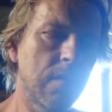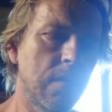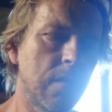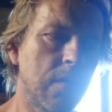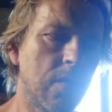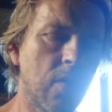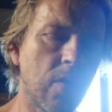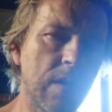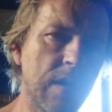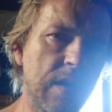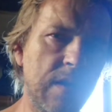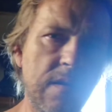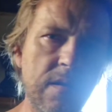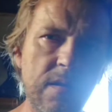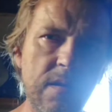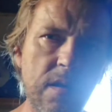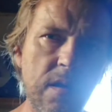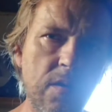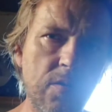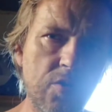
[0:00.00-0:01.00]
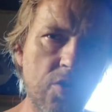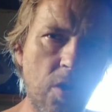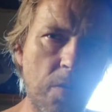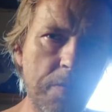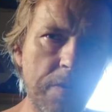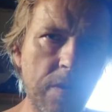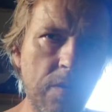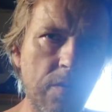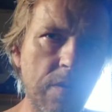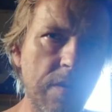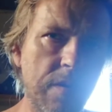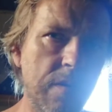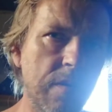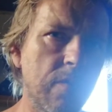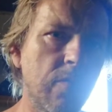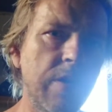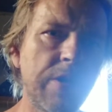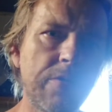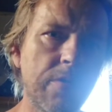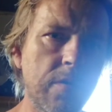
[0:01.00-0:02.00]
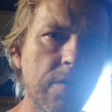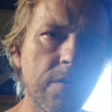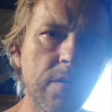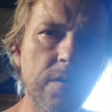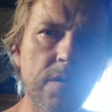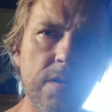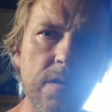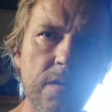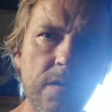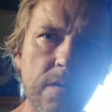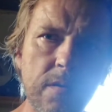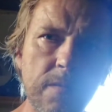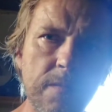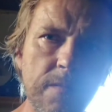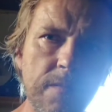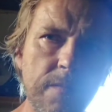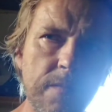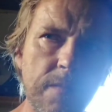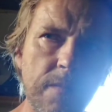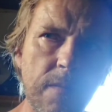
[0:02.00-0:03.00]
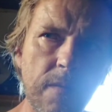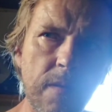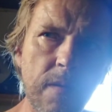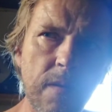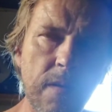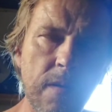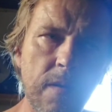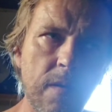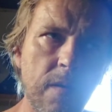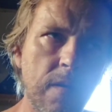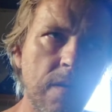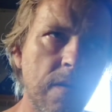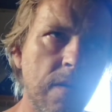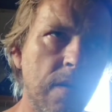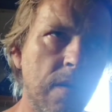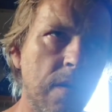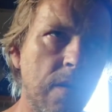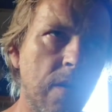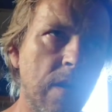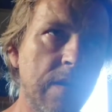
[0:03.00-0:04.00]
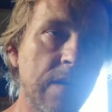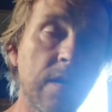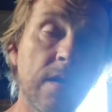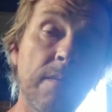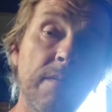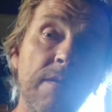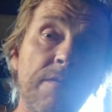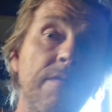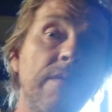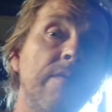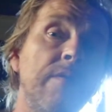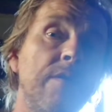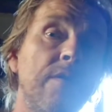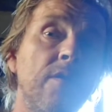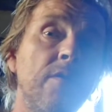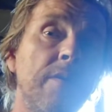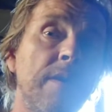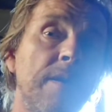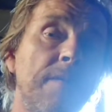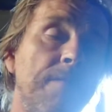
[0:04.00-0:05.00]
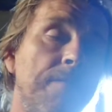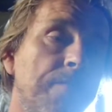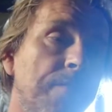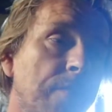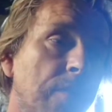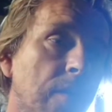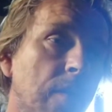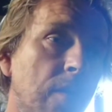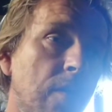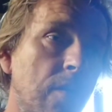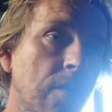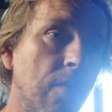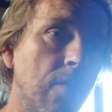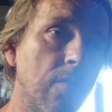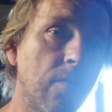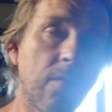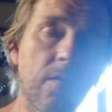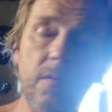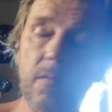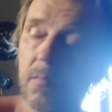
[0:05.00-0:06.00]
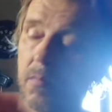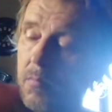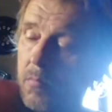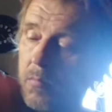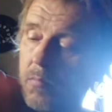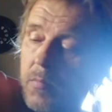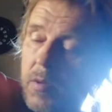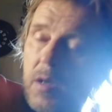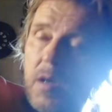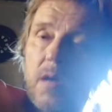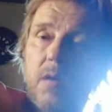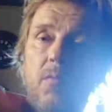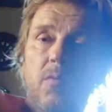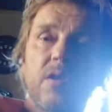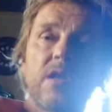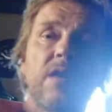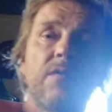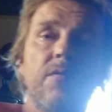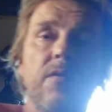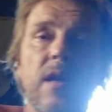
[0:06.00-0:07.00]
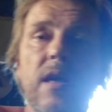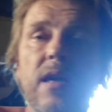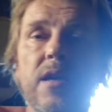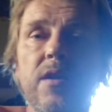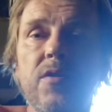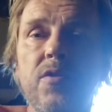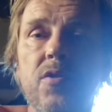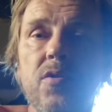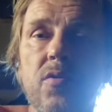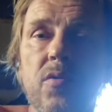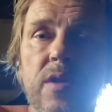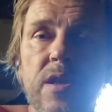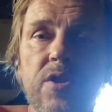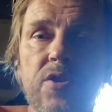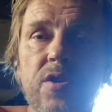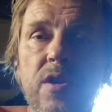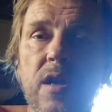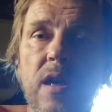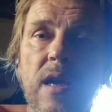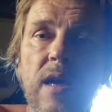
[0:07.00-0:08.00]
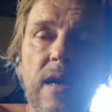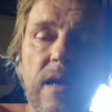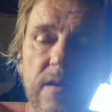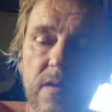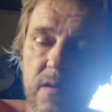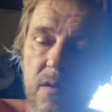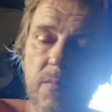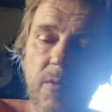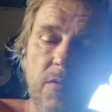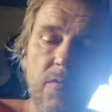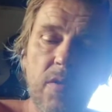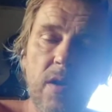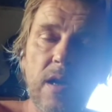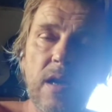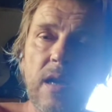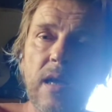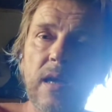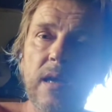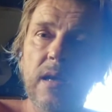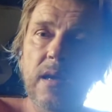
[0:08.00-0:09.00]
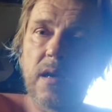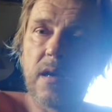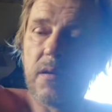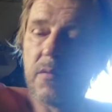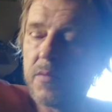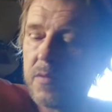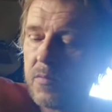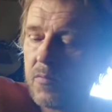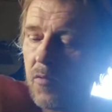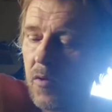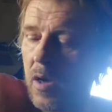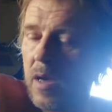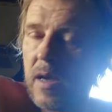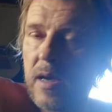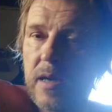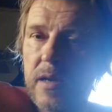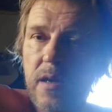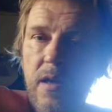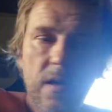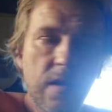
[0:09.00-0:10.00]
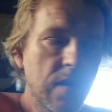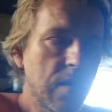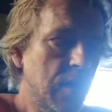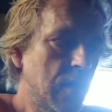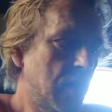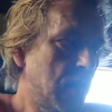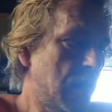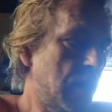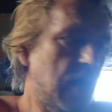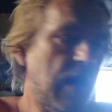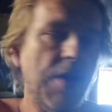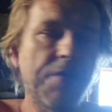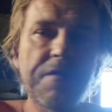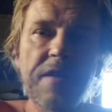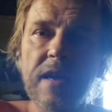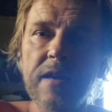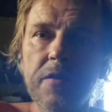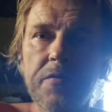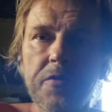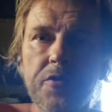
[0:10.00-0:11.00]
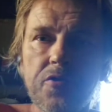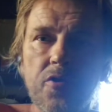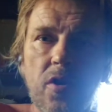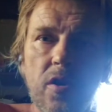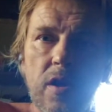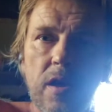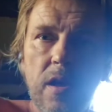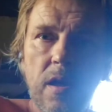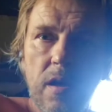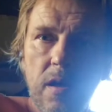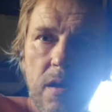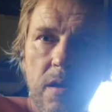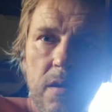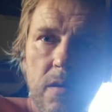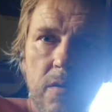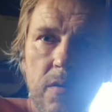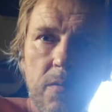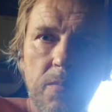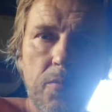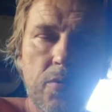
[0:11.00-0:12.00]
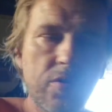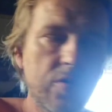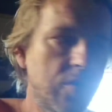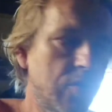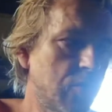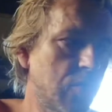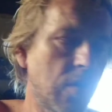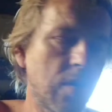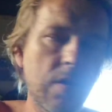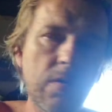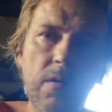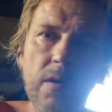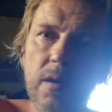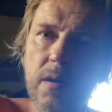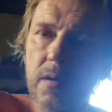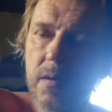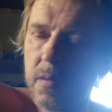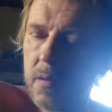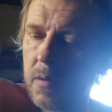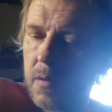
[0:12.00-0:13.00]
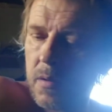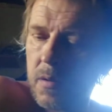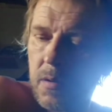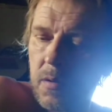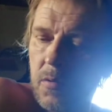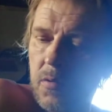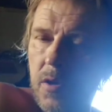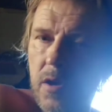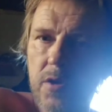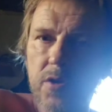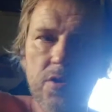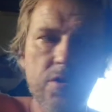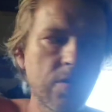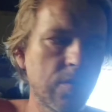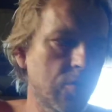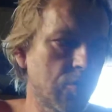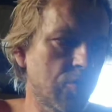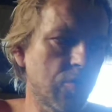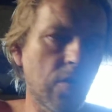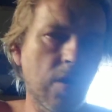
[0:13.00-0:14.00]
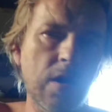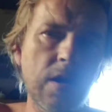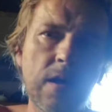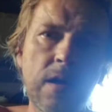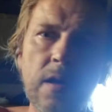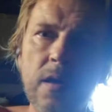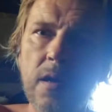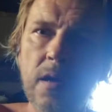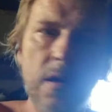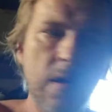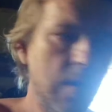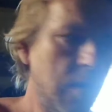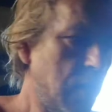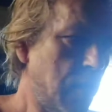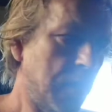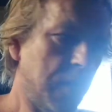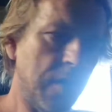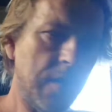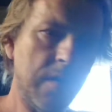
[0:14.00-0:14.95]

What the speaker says: not easy to go shopping with when you're on crutches. And I ended up, if you ever do it, you know, whichever leg is your injured leg. So my right leg, I was left hand on the trolley, push the trolley right, crutch, trolley. The